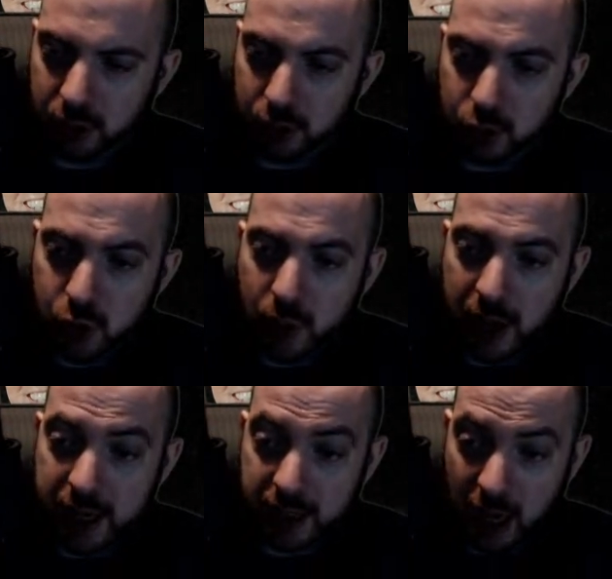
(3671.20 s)
New
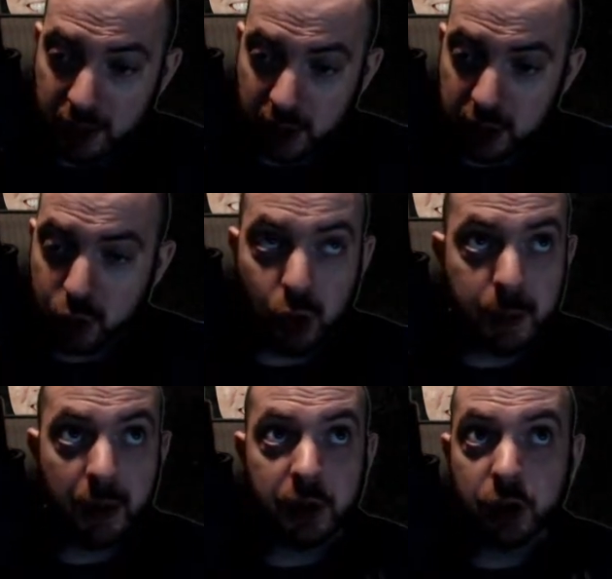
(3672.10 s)
alien carrier? Are you talking
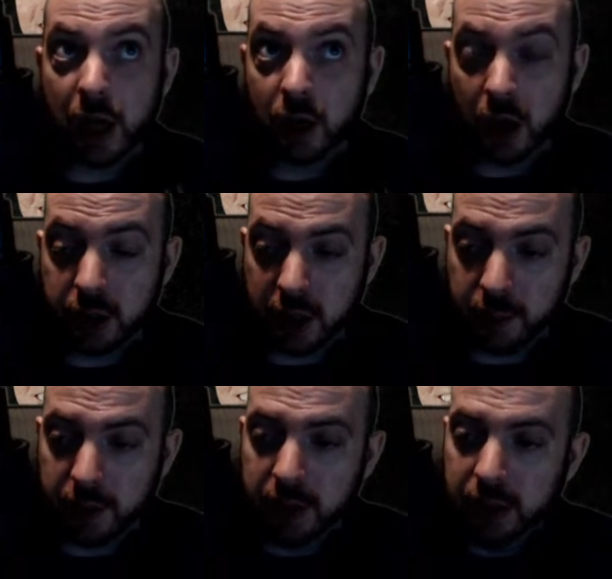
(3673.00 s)
about the Xi'an cargo ship?
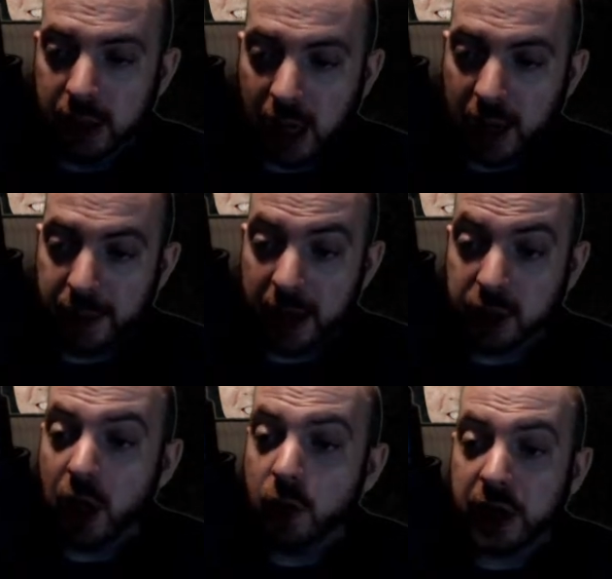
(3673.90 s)
There's
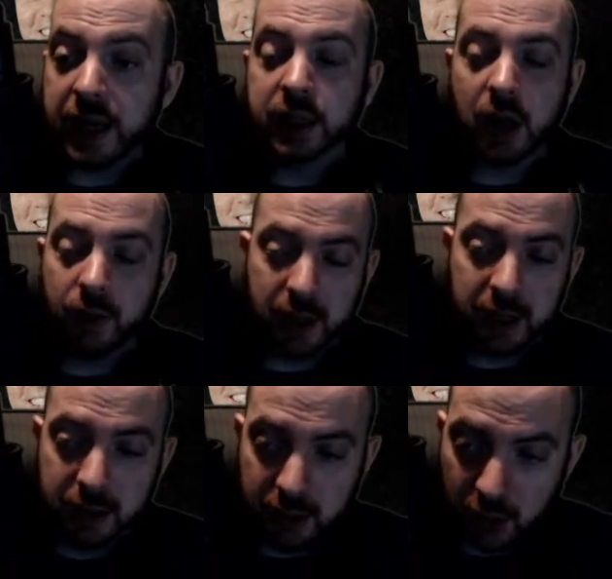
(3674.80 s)
no date currently
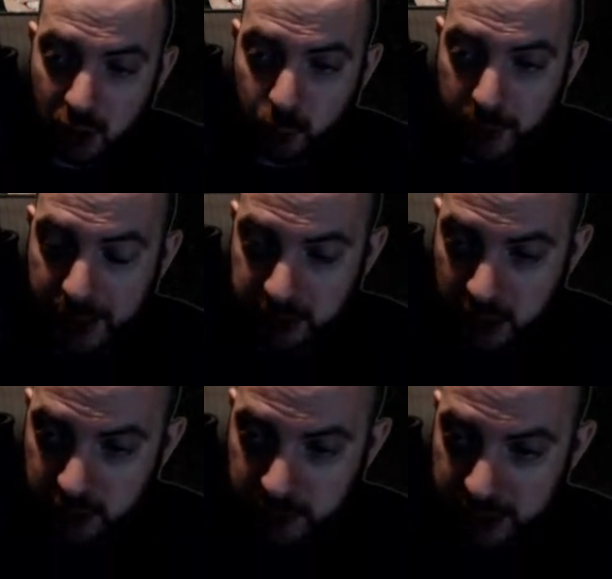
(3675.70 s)
on when that's going
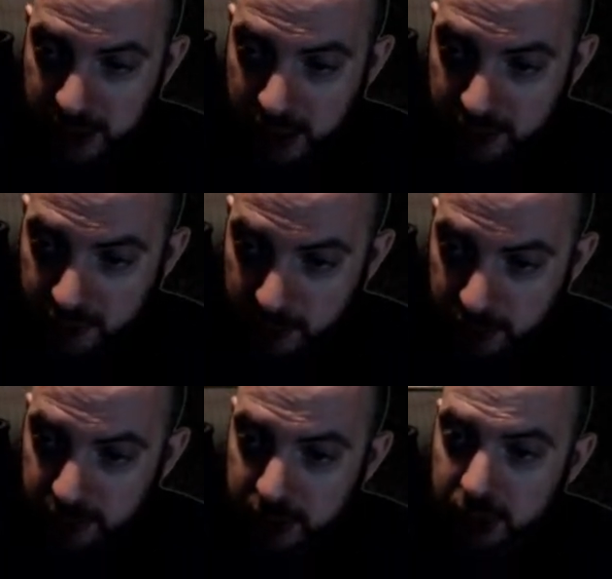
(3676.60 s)
to be flyable.
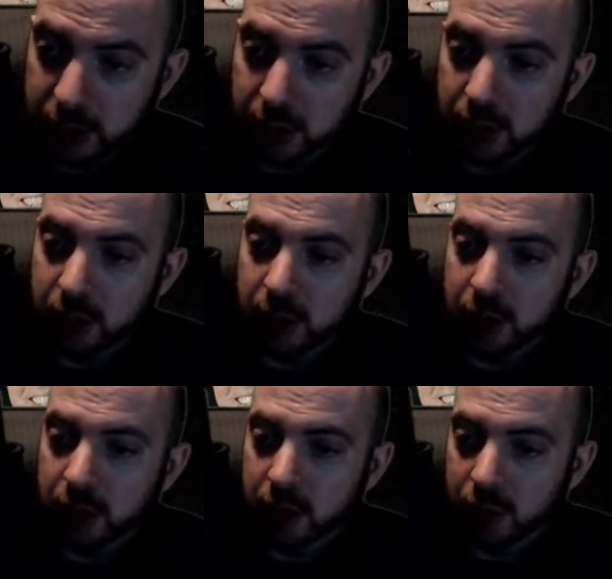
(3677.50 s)

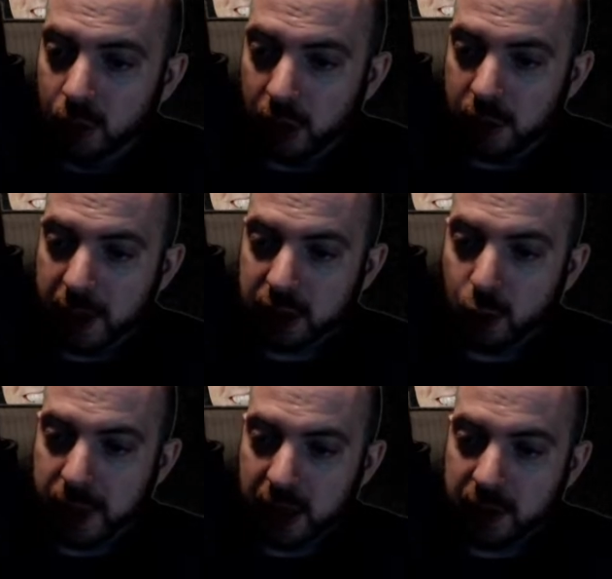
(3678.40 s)
What are the biggest
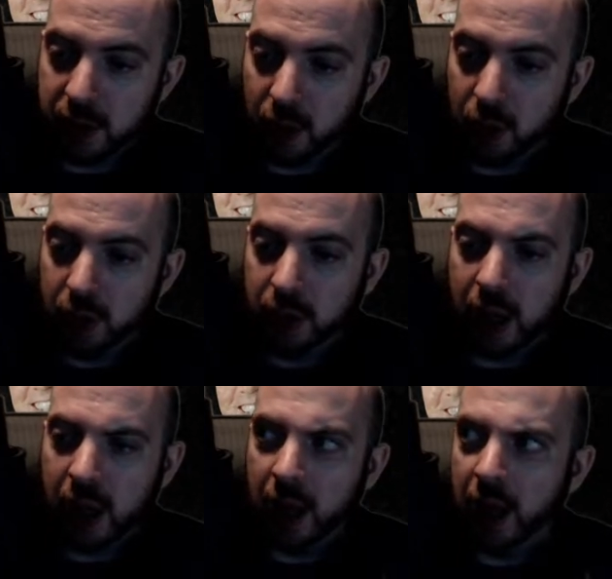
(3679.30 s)
torpedoes in lore?
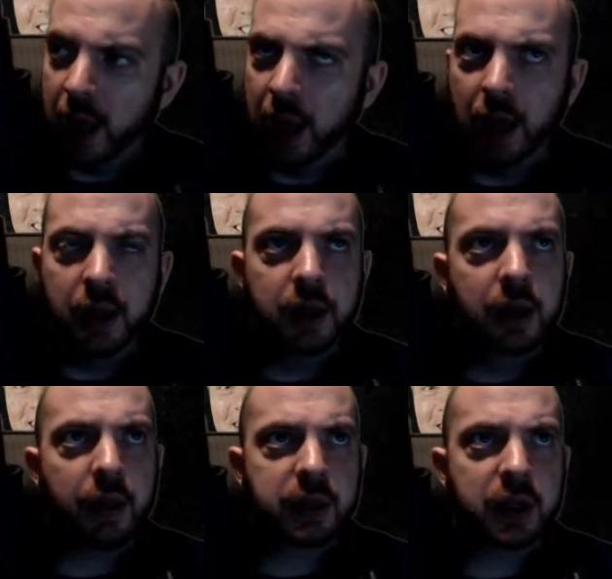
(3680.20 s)
Are
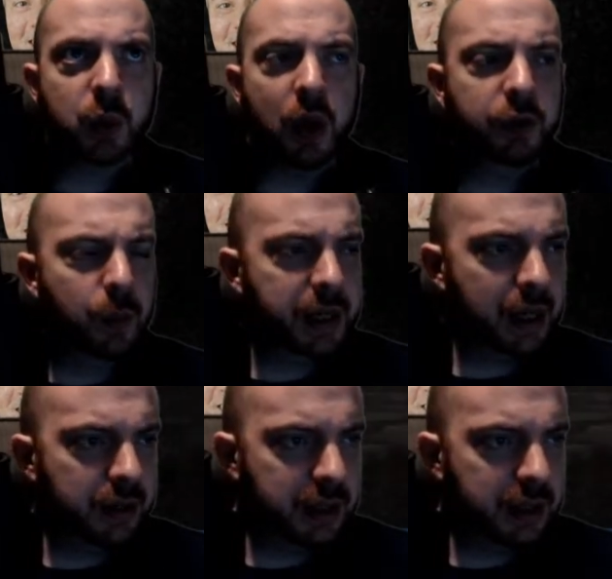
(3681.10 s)
they size 12 torpedoes?